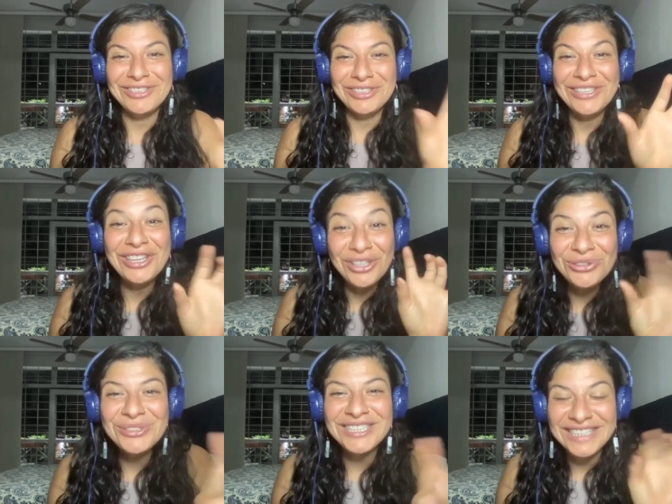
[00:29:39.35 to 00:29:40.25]
So in
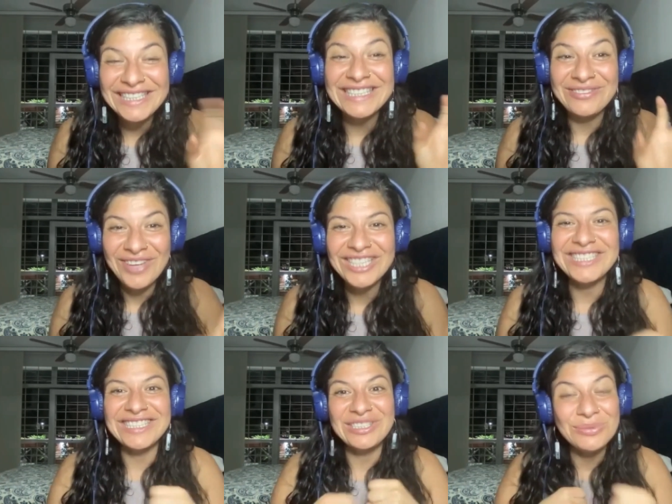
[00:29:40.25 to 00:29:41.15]
those 6
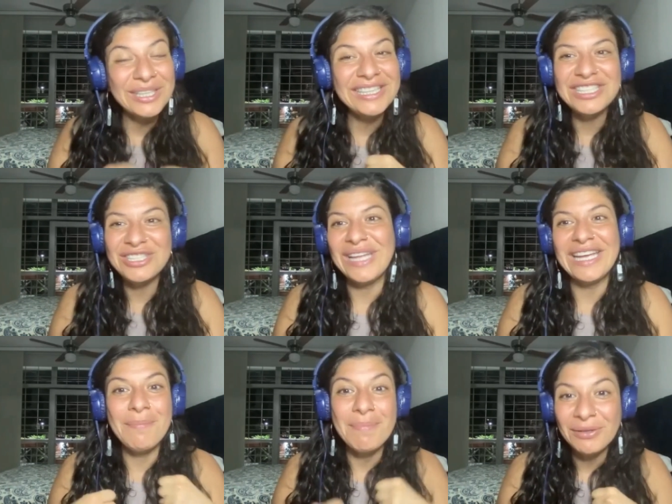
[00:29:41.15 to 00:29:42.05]
months, it's really to like
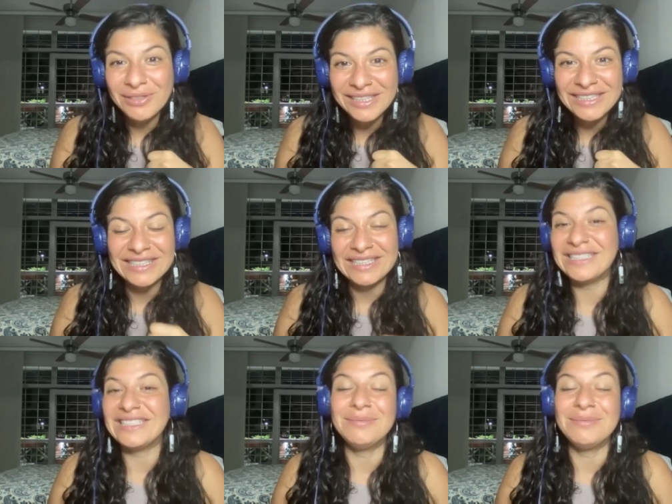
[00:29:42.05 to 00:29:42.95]
build these
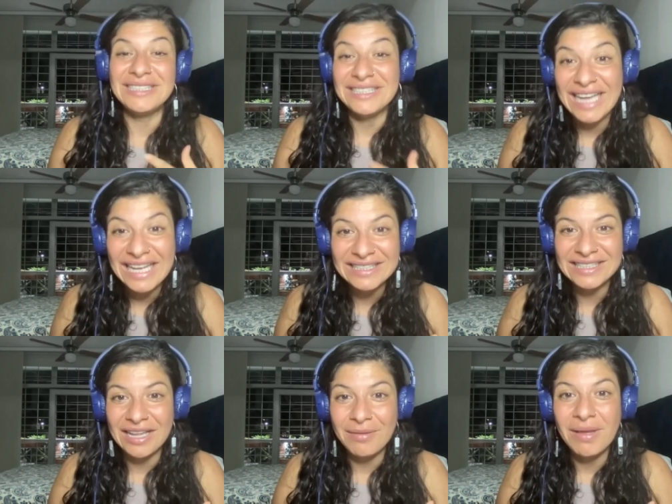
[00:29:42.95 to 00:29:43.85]
systems and test
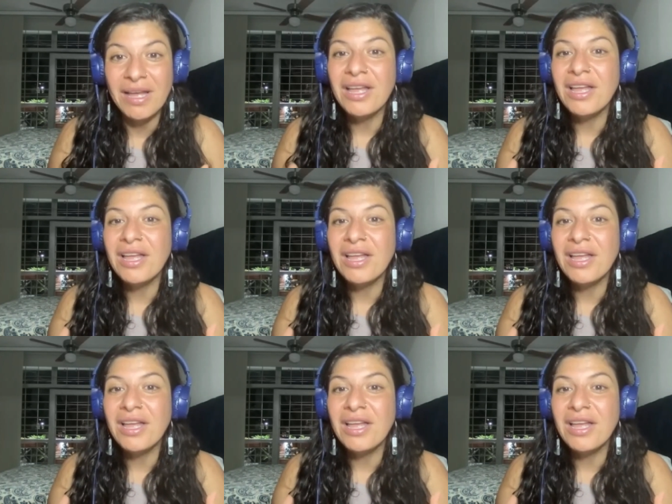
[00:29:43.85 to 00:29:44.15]
them.